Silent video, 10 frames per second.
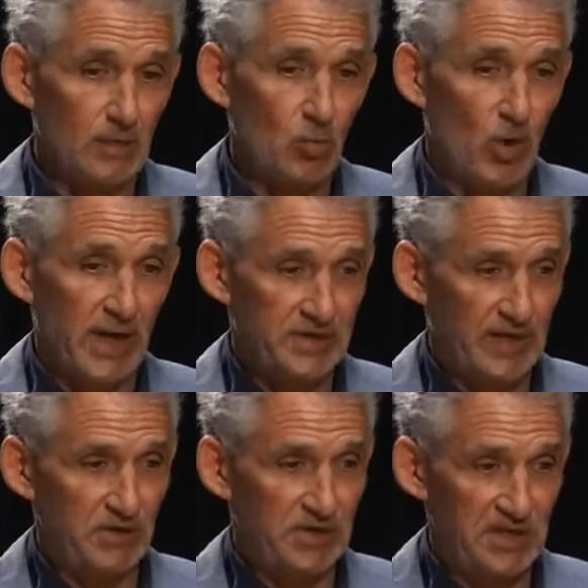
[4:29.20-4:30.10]
why
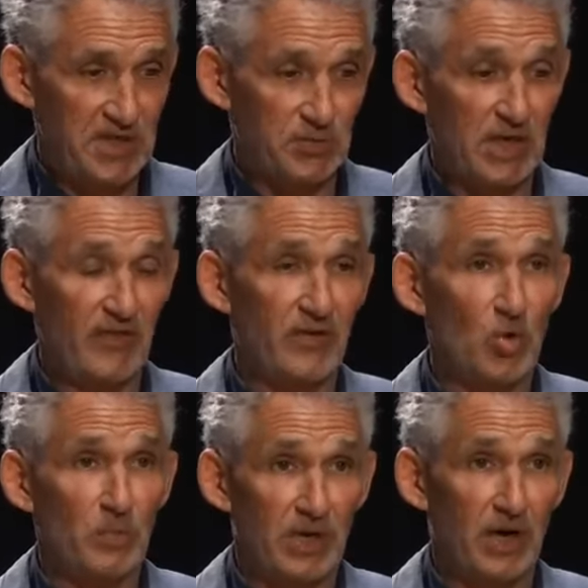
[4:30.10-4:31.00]
some diseases were given
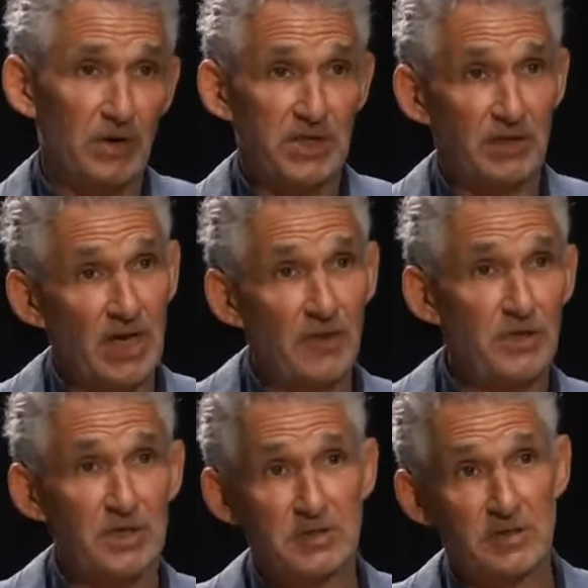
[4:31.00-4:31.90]
more priority than
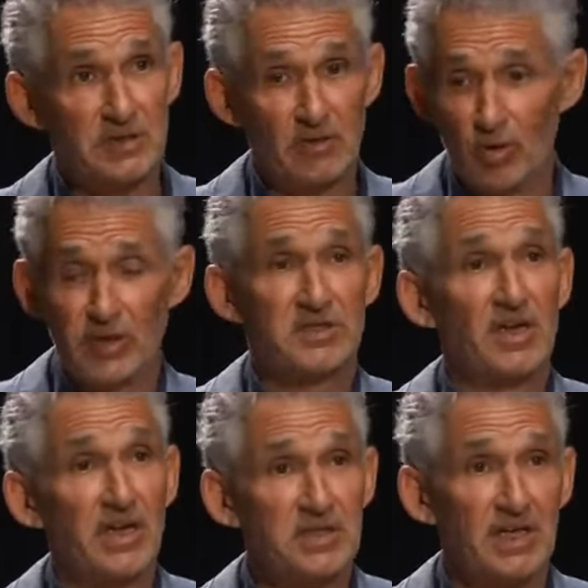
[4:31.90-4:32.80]
others because they were more
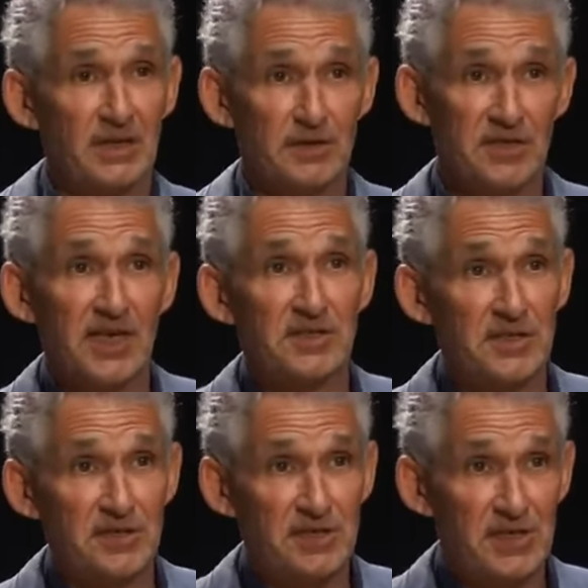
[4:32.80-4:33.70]
exciting, they were
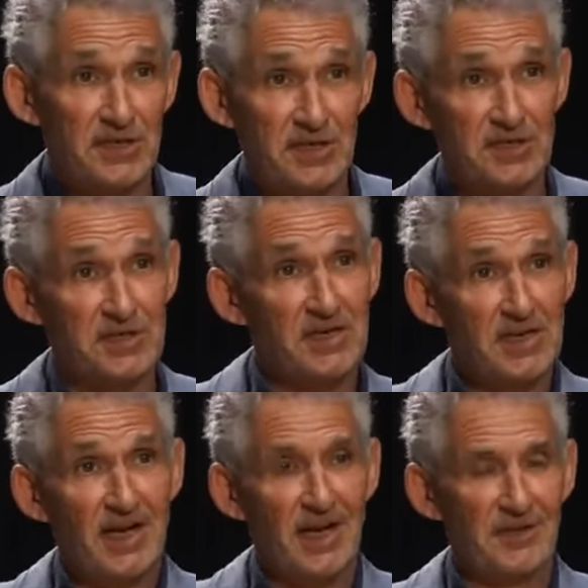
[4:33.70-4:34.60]
sexy diseases,
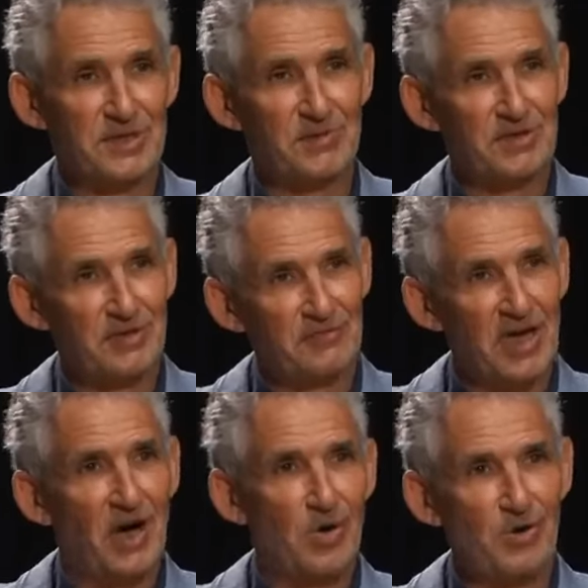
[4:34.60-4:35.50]
others were sort of
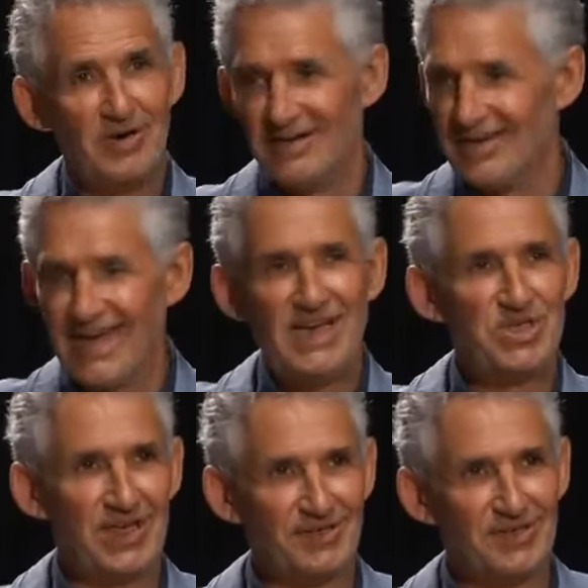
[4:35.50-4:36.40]
dull,
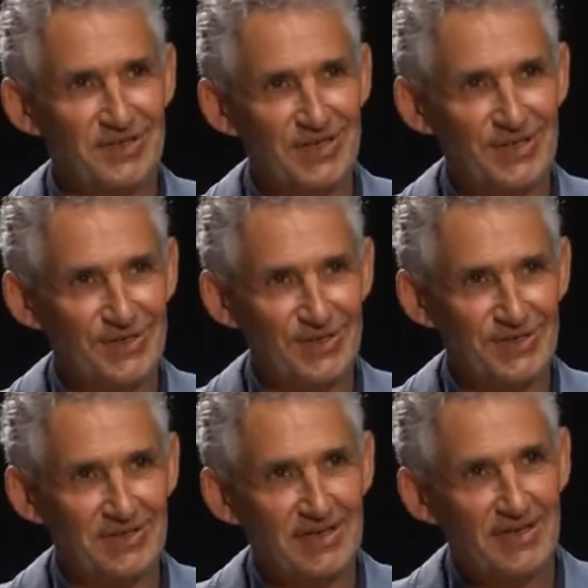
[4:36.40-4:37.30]
aging mm-hmm.
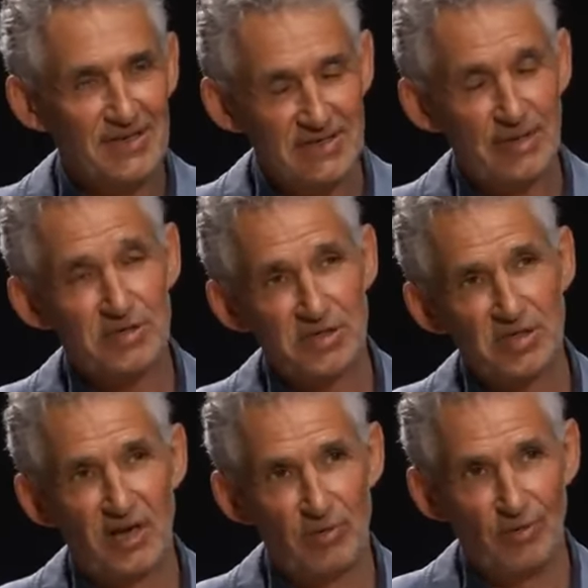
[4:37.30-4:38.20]
diseases. Mm-hmm. So that was the
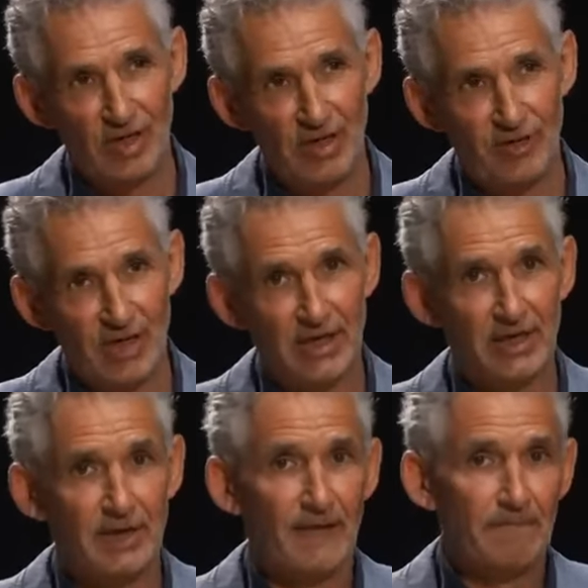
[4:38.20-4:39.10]
time we were living.
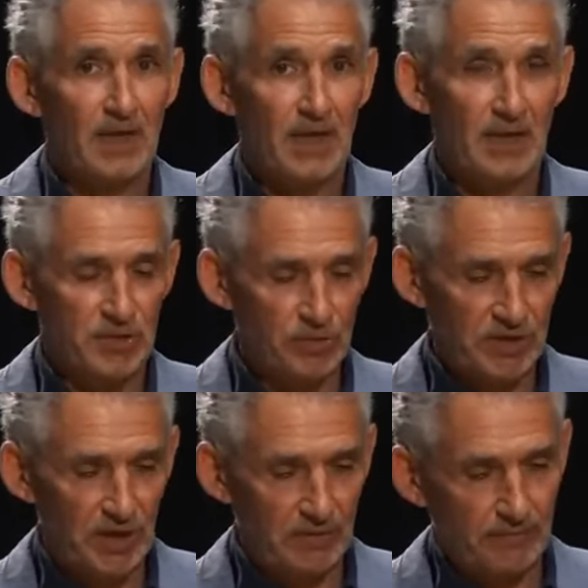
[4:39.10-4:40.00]
And it was
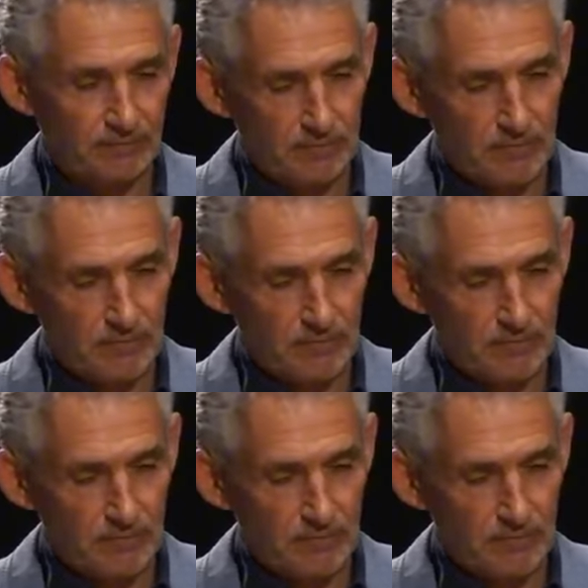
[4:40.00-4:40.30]
also